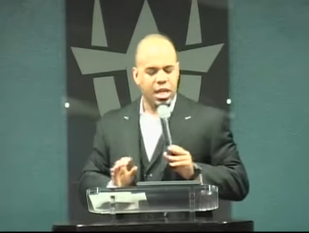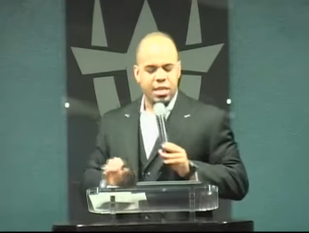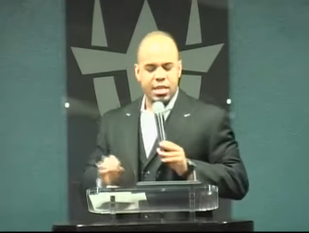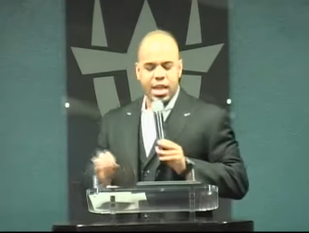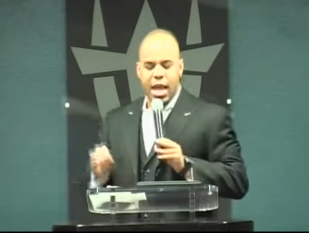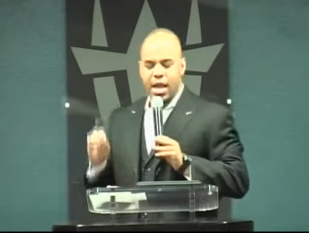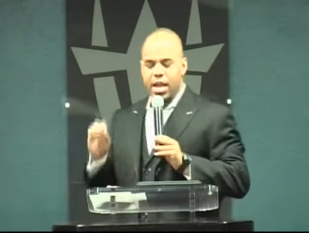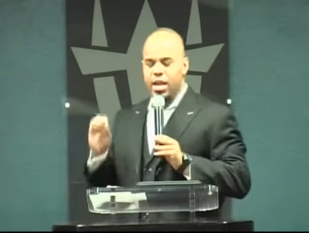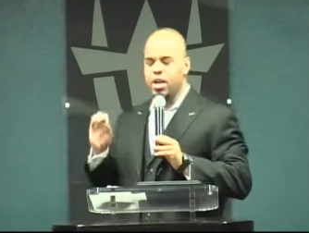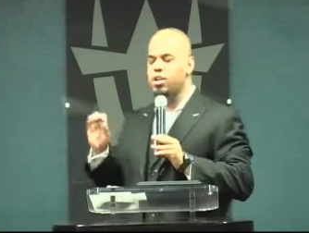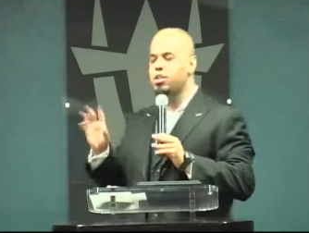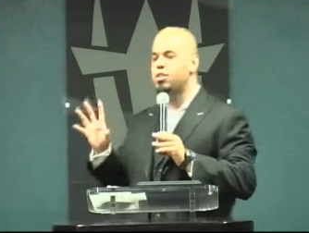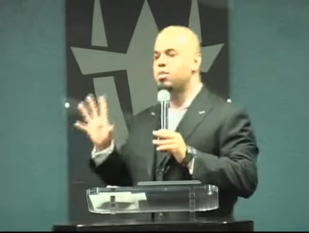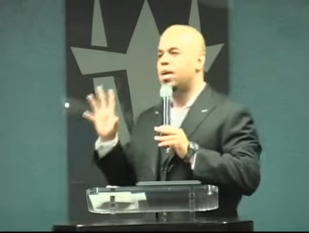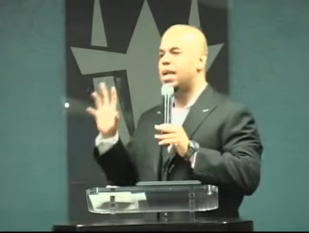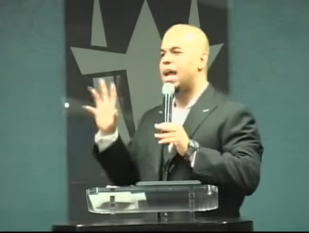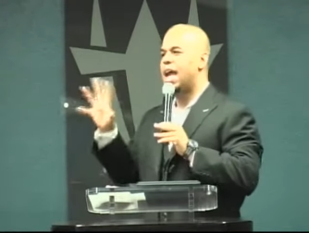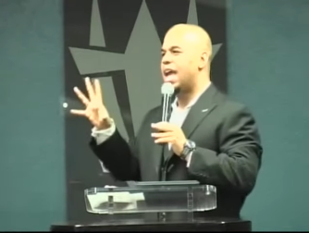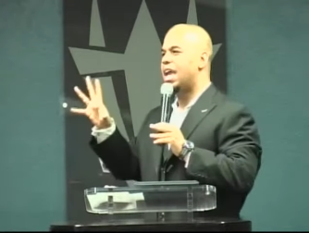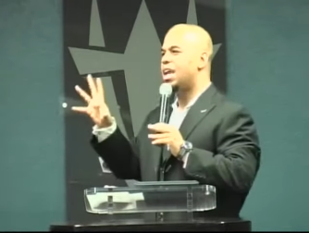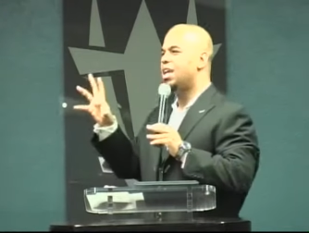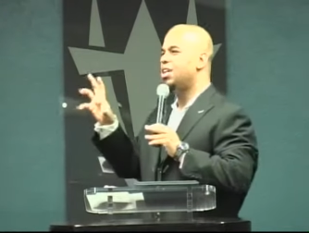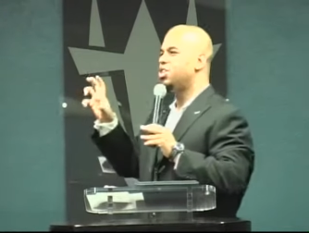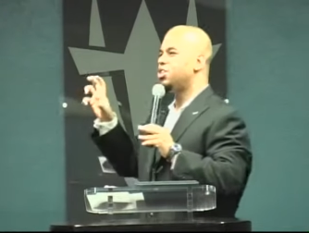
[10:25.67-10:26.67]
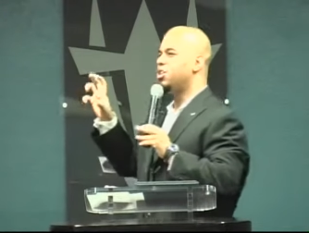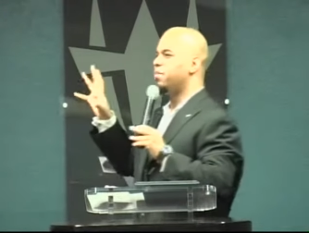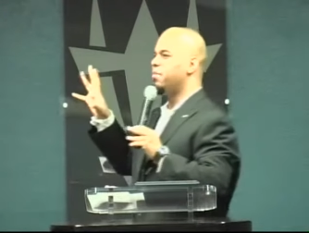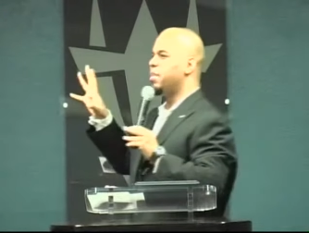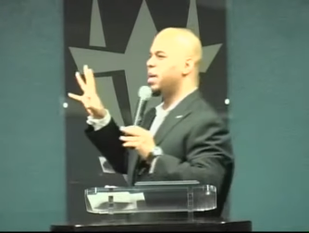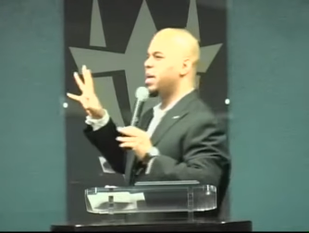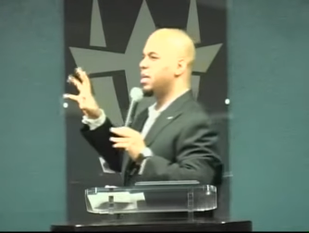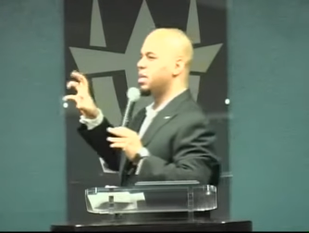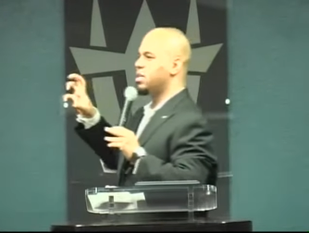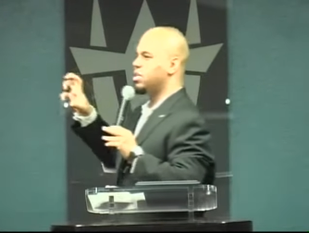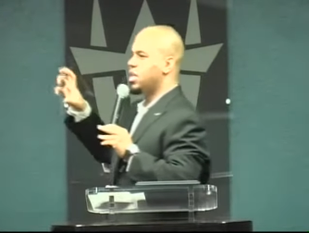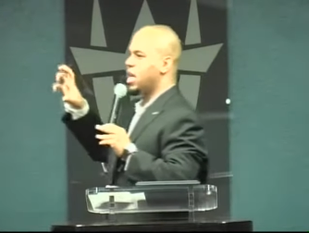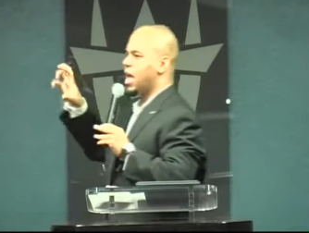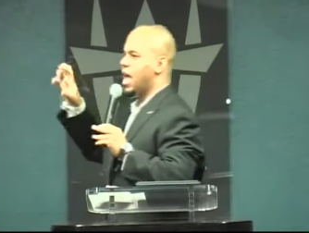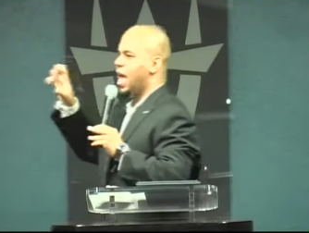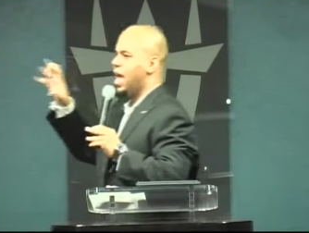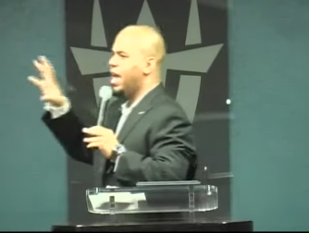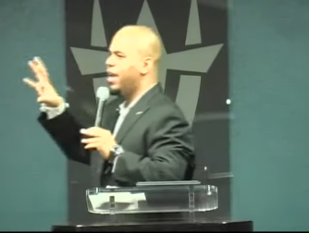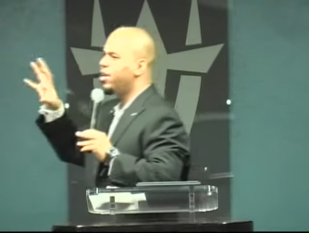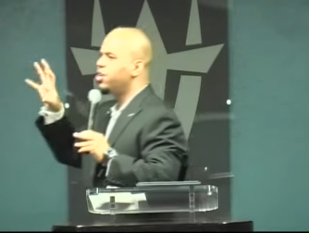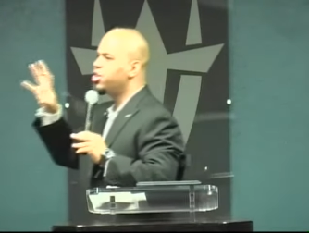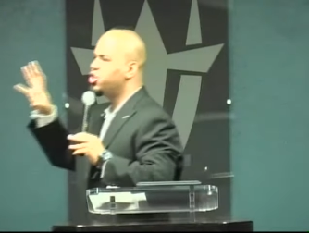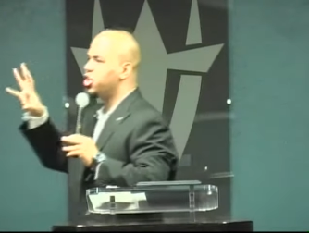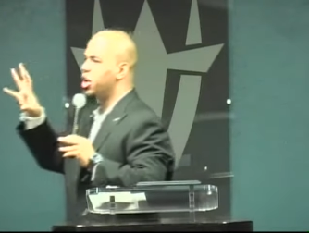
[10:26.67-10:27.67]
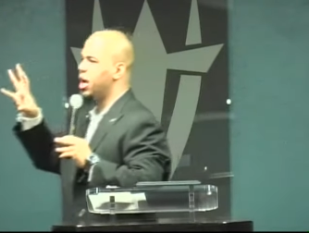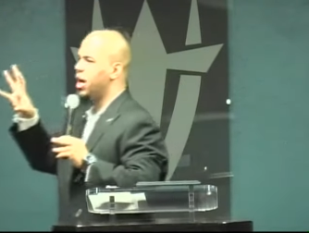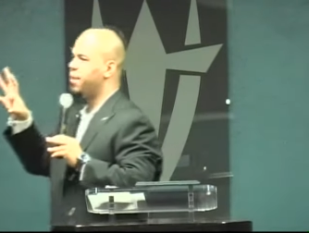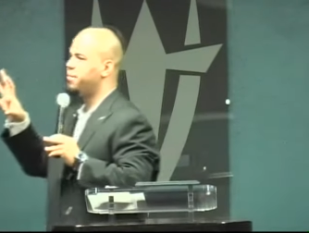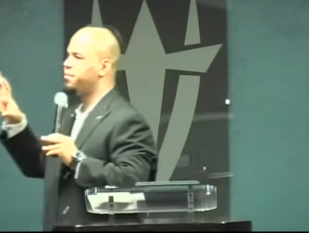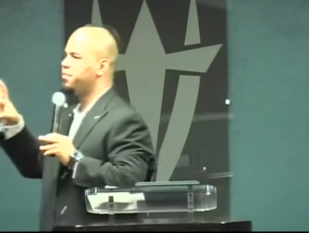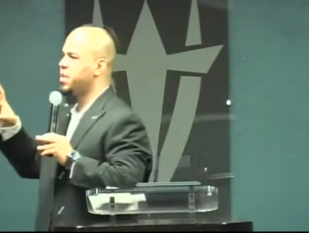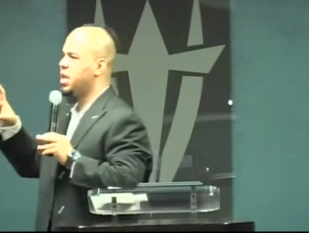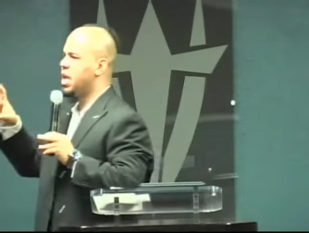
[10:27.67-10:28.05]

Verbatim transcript: Now, here's what Asia means Asia,